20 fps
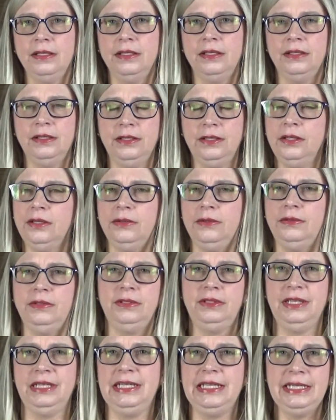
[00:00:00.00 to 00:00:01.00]
You
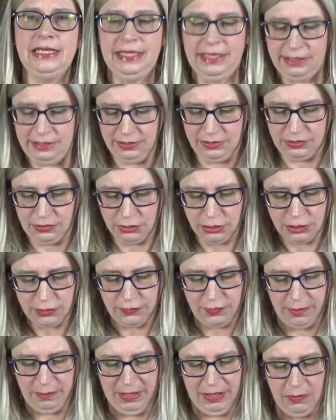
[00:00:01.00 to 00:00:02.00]
didn't need to search
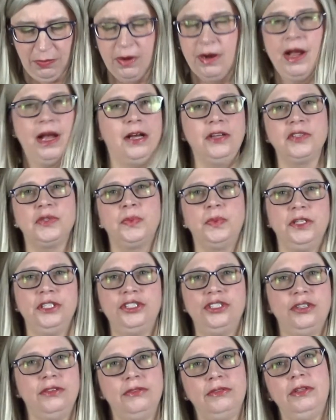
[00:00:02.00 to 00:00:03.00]
for me. Where else
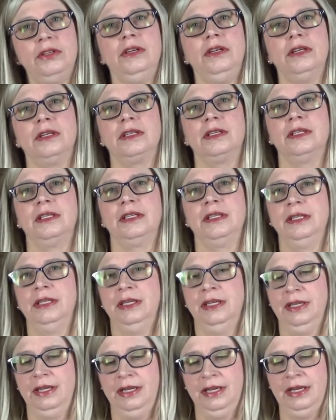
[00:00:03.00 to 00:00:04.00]
would you look?
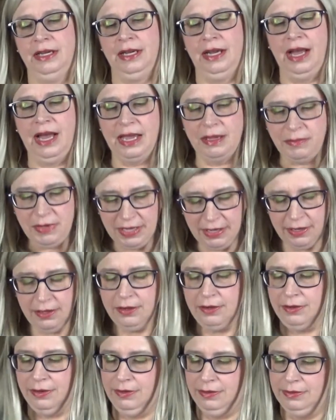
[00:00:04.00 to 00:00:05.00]
I'm
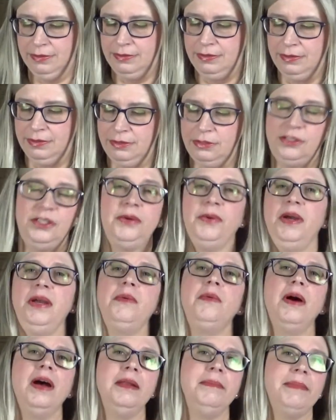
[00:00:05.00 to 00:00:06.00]
here,
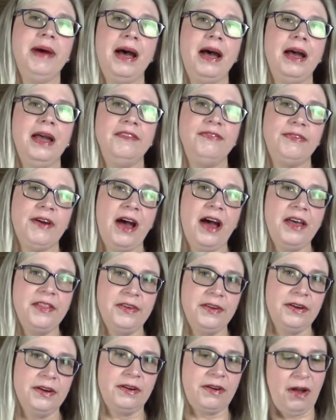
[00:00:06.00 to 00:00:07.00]
doing what my
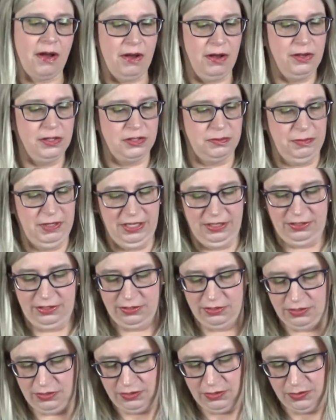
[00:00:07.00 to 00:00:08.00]
Father calls me
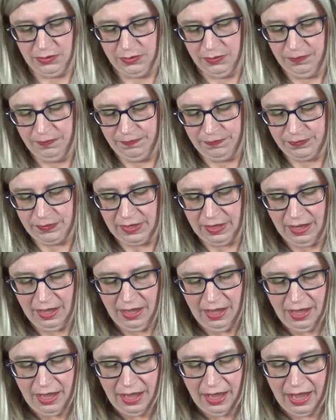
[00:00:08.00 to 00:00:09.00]
to do."
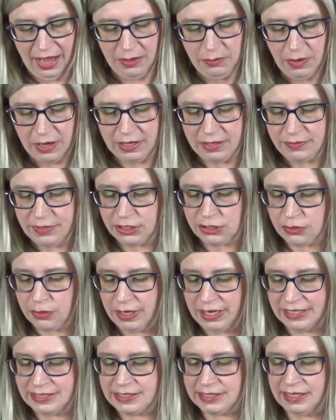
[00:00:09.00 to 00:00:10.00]
And one of the
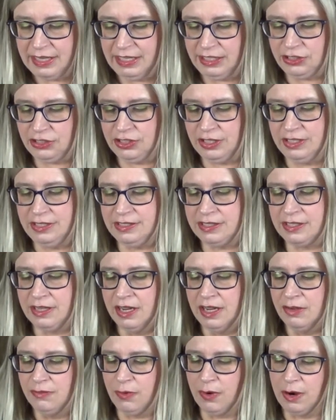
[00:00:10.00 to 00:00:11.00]
translations
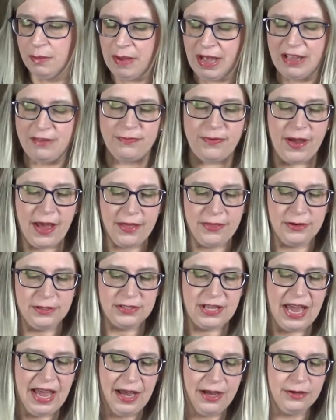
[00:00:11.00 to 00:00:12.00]
for my
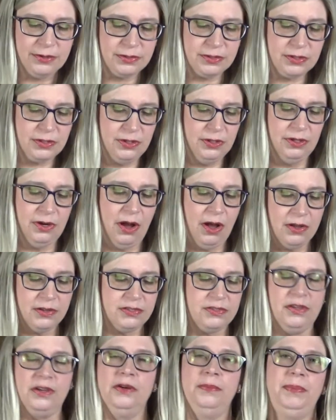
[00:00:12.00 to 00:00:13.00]
Father's house could
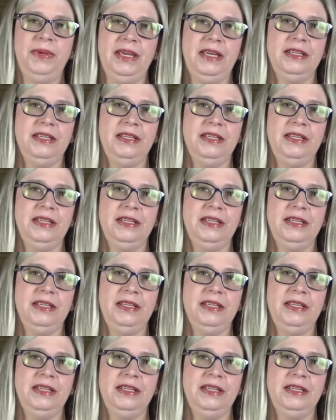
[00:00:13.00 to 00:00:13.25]
also be